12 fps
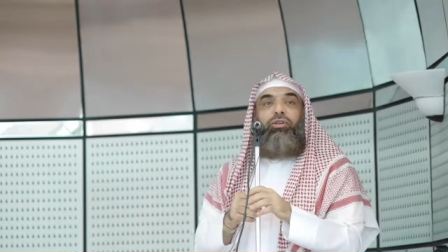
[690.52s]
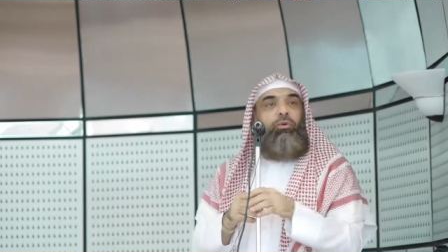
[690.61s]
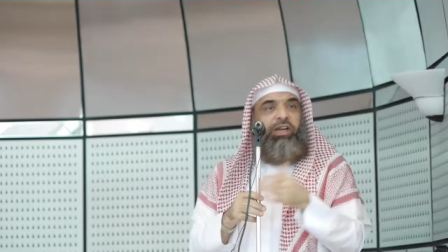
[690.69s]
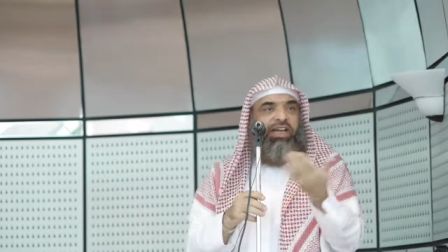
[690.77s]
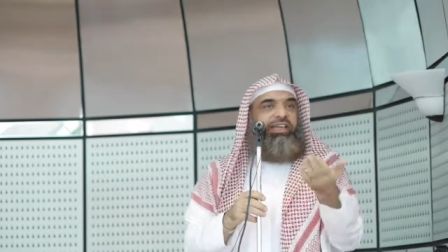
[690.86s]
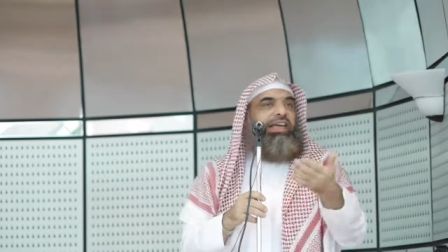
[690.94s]
You
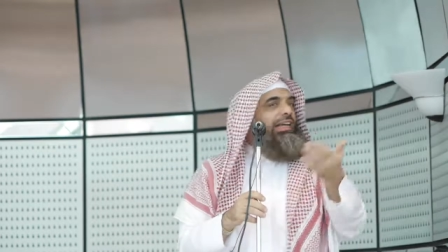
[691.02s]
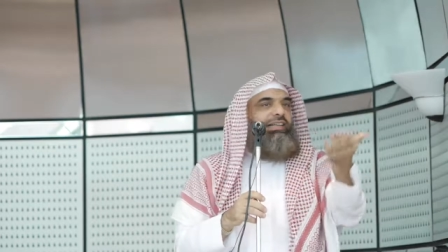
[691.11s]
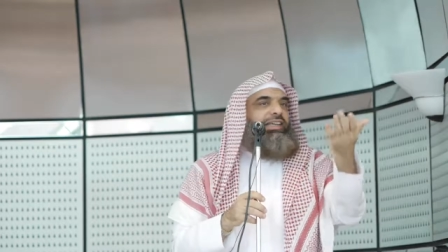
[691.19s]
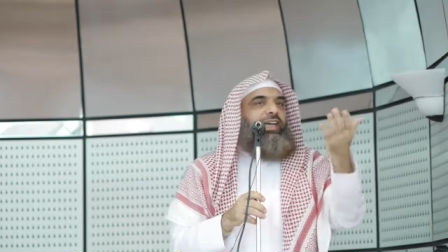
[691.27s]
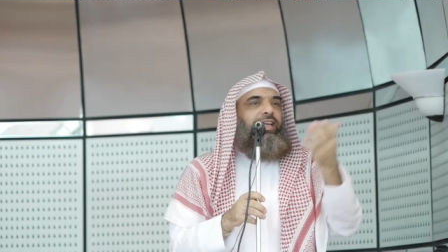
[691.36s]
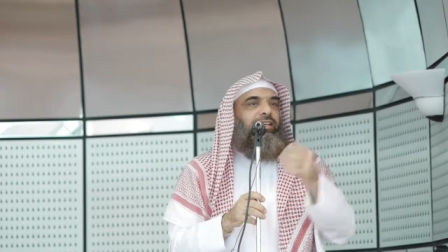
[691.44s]
want to kill?
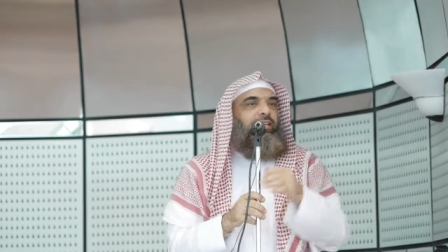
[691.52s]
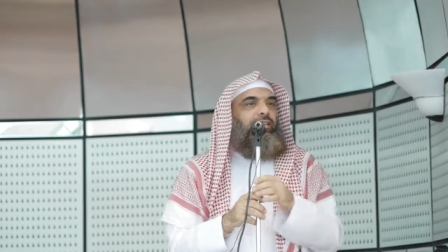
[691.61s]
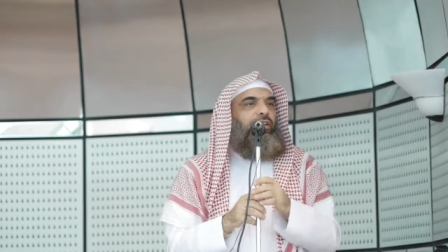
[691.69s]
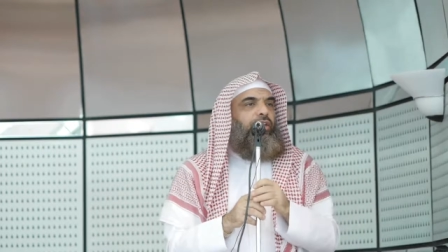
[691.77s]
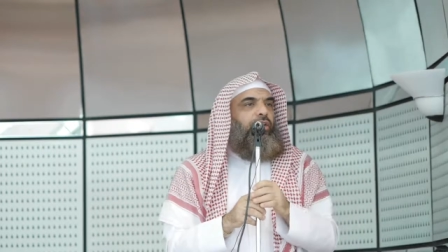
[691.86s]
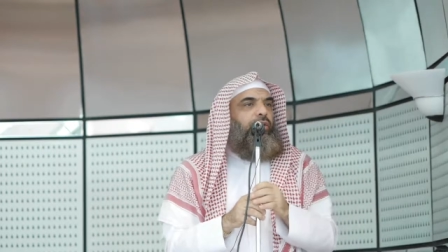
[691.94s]
Kill.
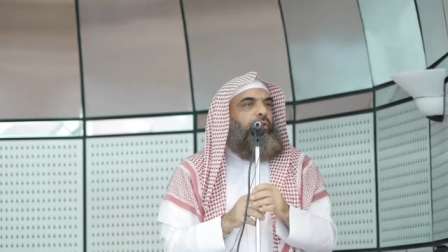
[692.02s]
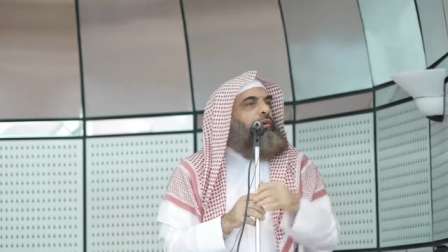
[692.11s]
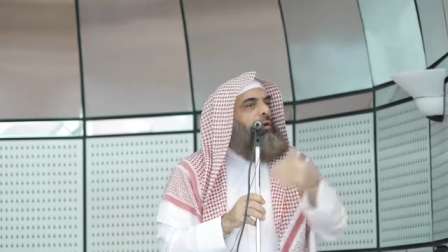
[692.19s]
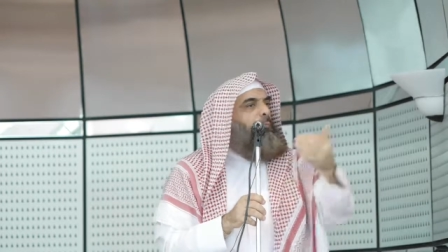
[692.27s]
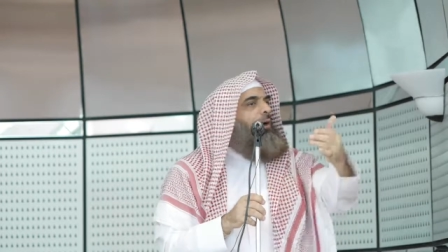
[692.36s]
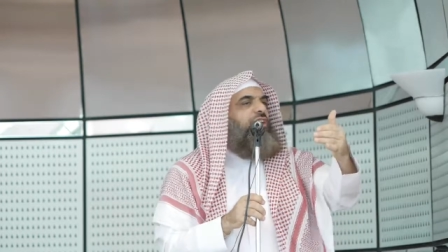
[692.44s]
You
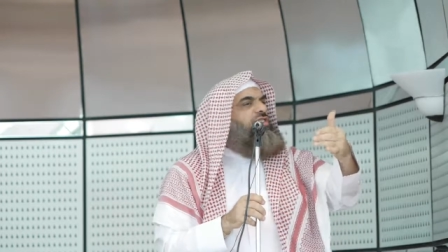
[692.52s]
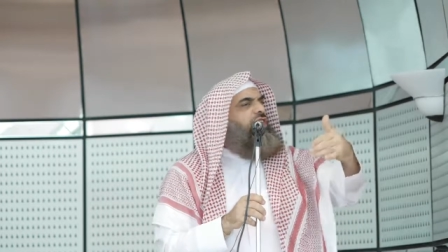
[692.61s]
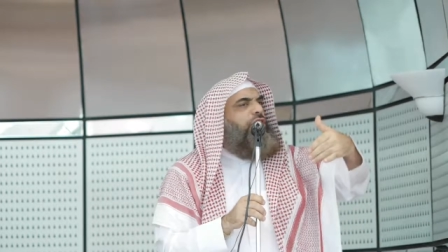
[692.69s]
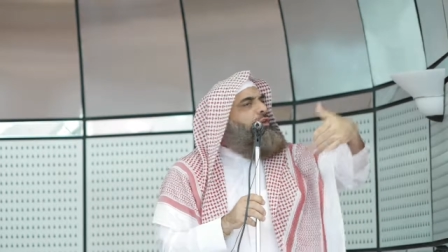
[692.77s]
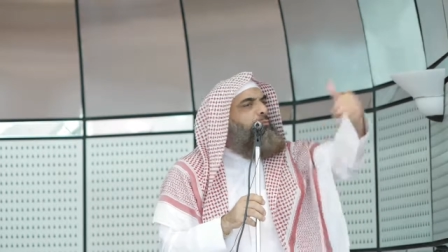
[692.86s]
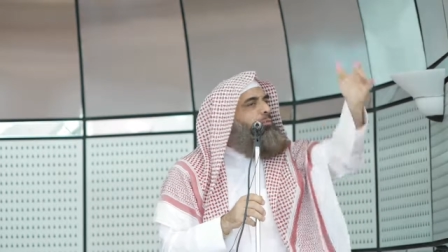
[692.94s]
want to
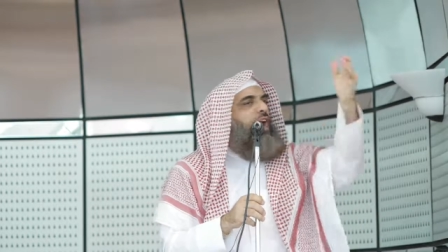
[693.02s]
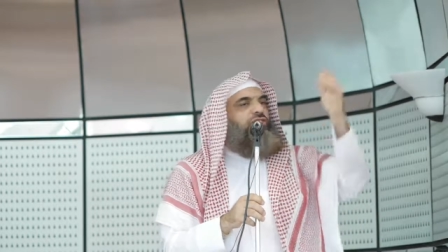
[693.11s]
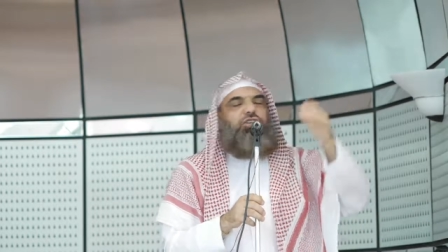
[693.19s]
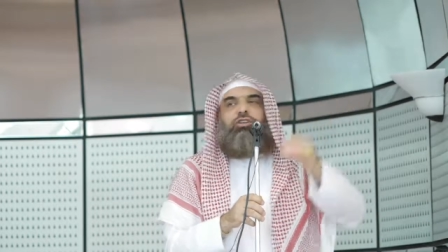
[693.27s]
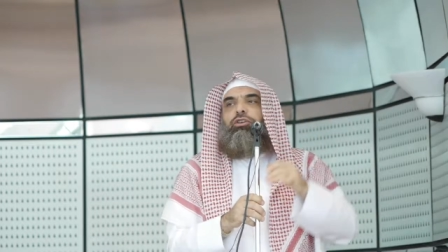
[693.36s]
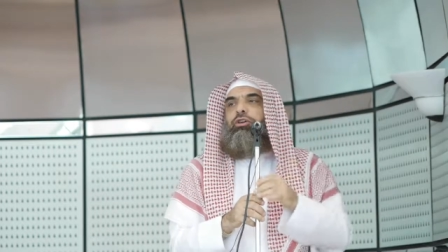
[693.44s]
prosecute?
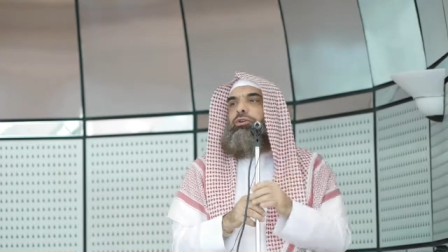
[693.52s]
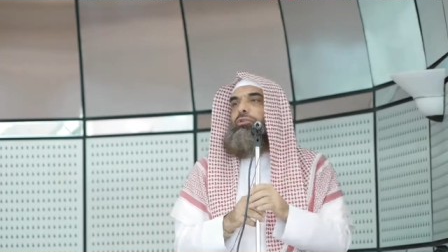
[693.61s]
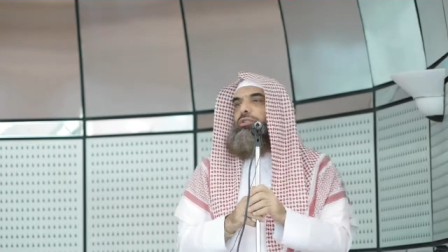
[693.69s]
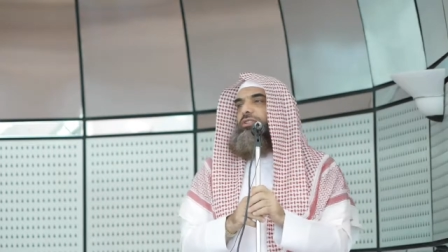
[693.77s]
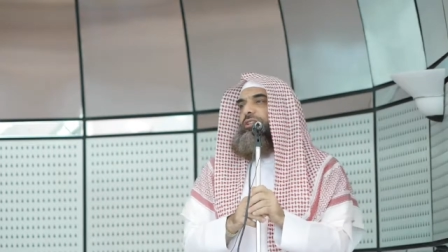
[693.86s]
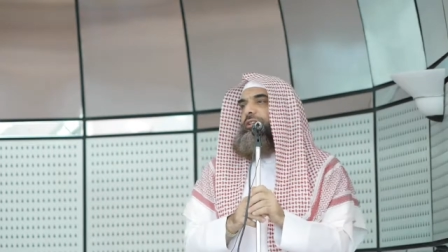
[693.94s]
Prosecute.